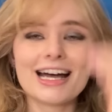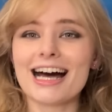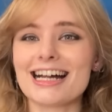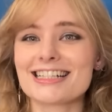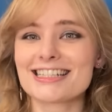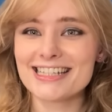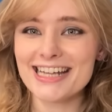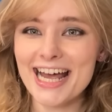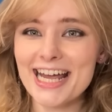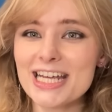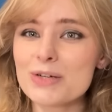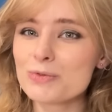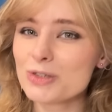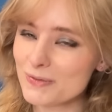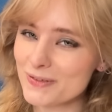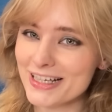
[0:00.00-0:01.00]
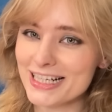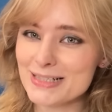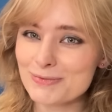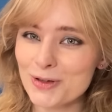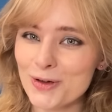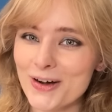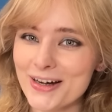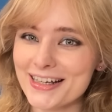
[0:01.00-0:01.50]
And today, we'll be
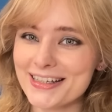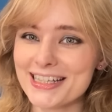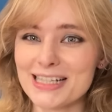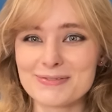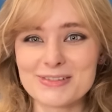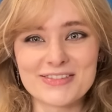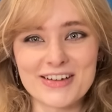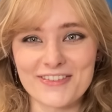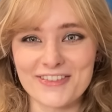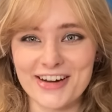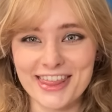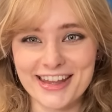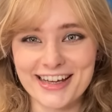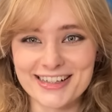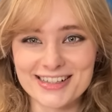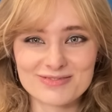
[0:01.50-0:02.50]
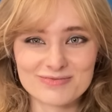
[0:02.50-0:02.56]
exploring a little bit of everything.